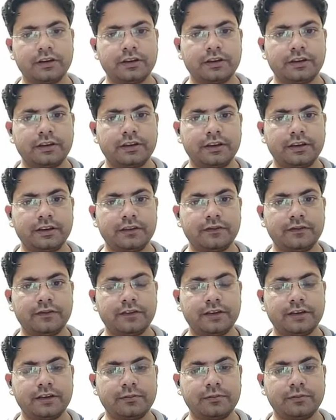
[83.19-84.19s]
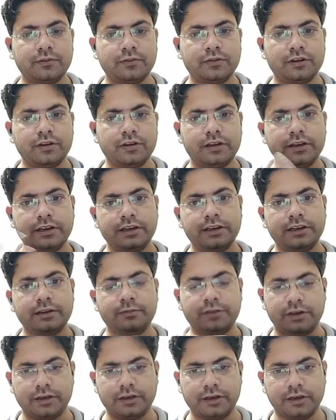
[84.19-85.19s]
then we come to the
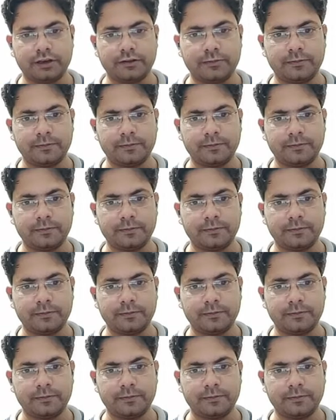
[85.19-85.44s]
intermediate.